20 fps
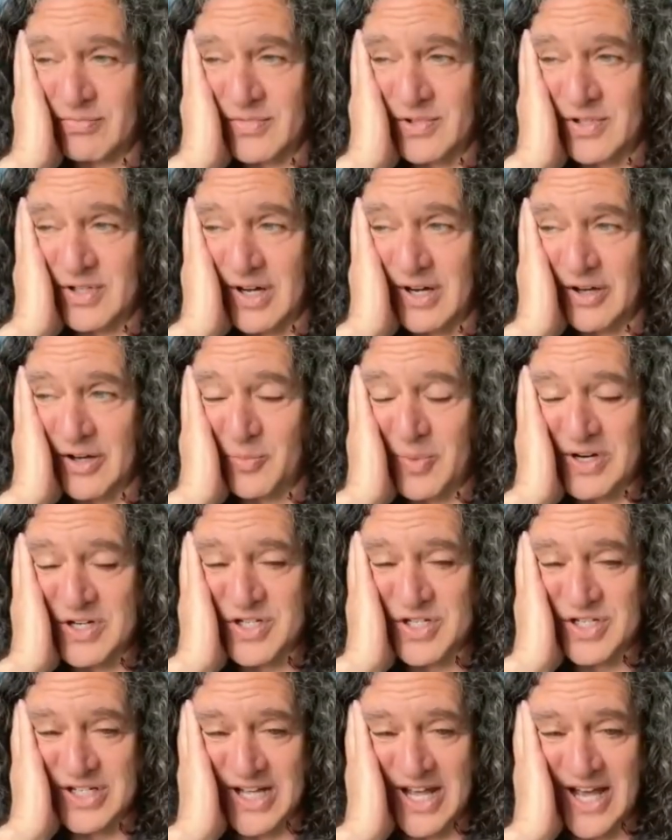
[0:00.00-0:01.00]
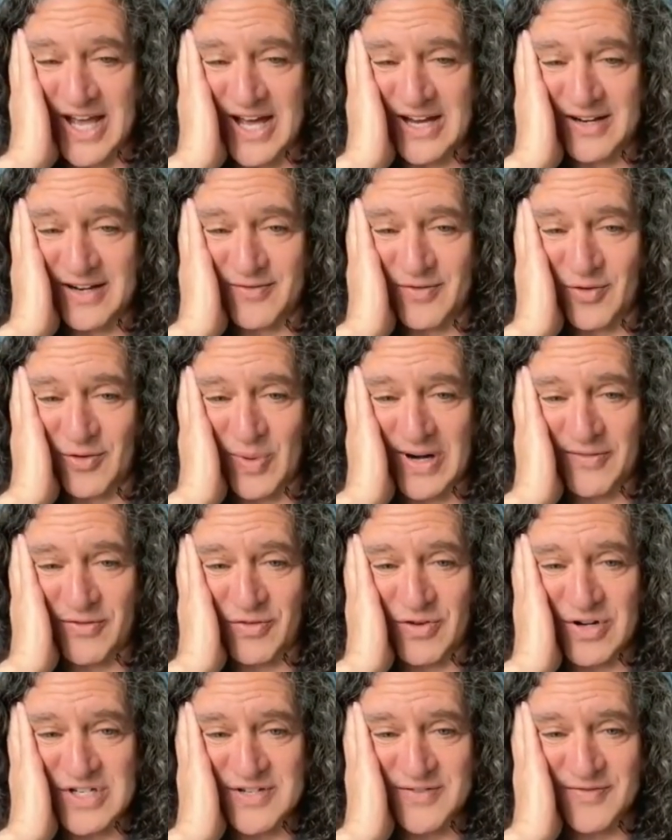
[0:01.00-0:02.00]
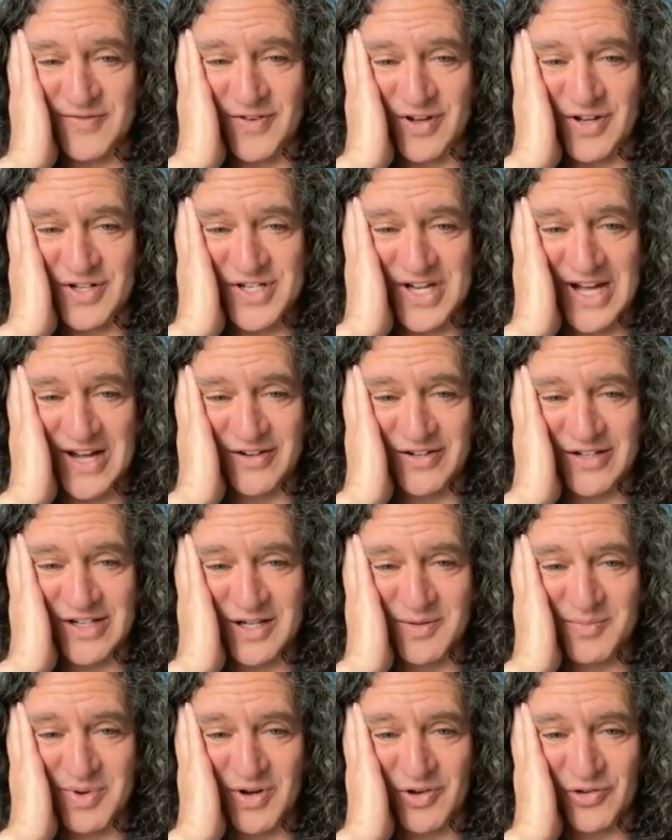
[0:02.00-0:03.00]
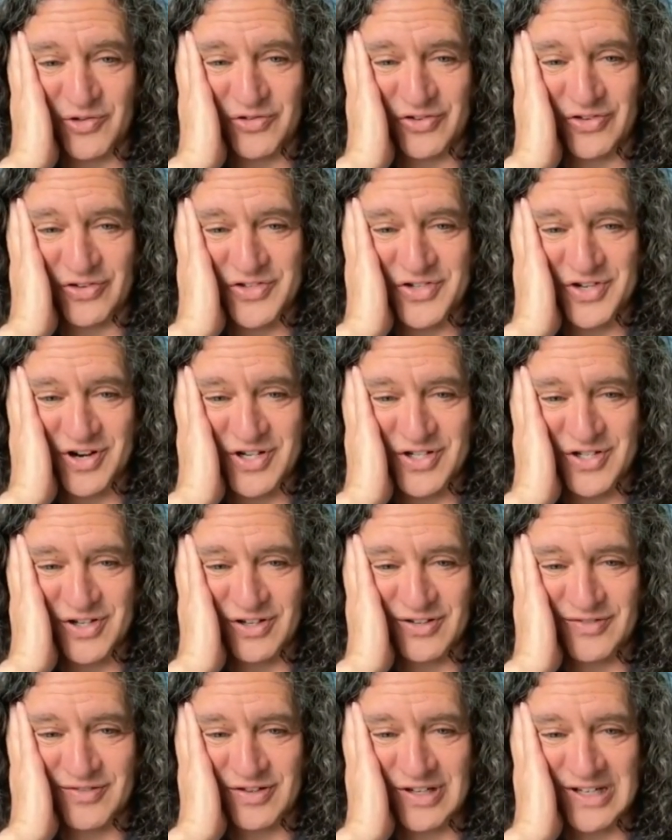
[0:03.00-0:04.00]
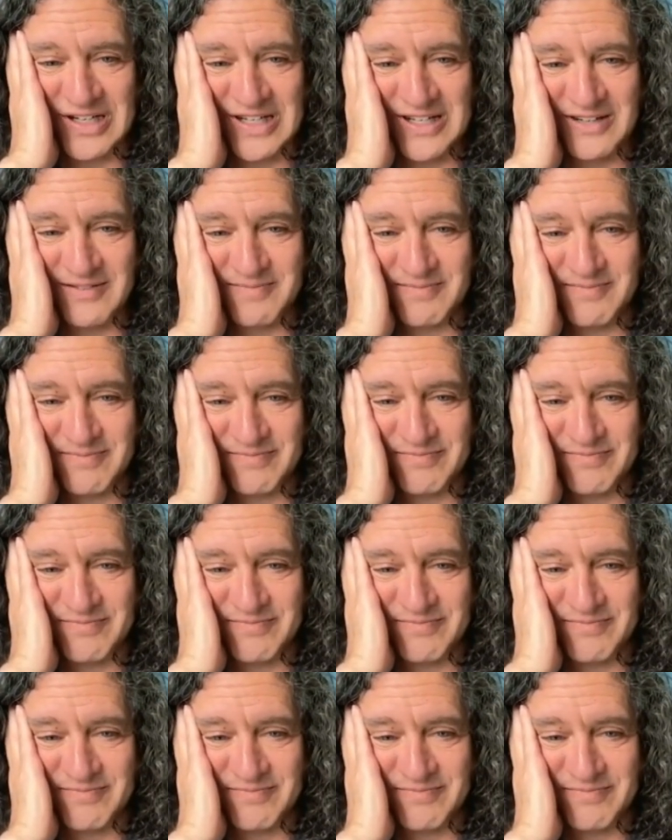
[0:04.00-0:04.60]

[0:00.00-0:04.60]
done as much as it can and for whatever reason falls down decomposes and starts all over again